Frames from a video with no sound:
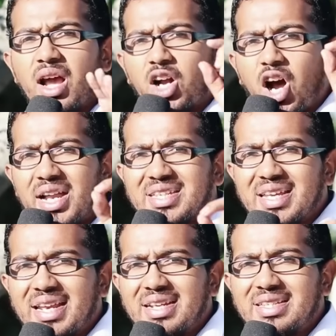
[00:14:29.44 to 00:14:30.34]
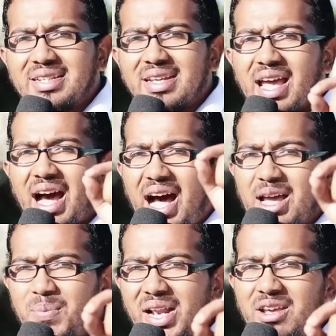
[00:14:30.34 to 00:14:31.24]
God said it.
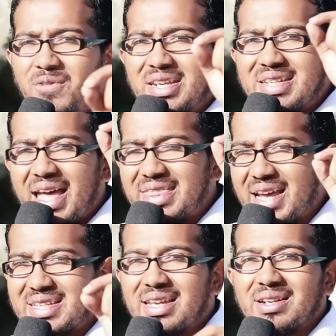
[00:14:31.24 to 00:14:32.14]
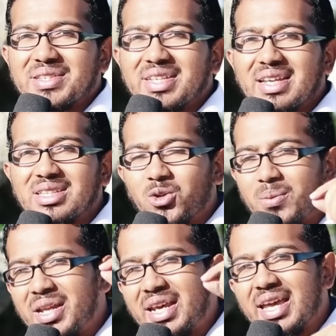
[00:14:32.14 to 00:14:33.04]
I believe it, and that settles it. Until
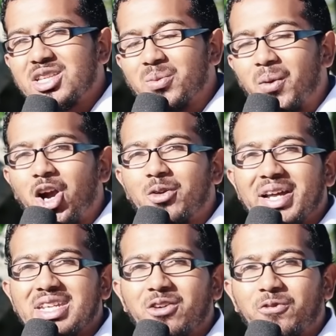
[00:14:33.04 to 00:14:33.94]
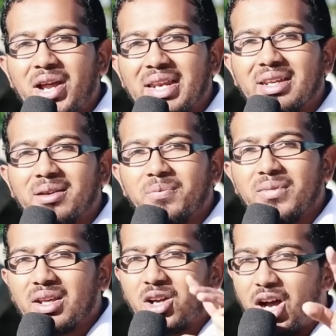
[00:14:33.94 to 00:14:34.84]
we meet again tomorrow, my dear friend,
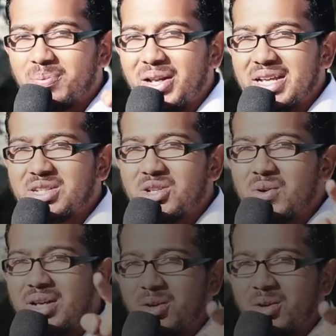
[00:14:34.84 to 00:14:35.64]
God bless you and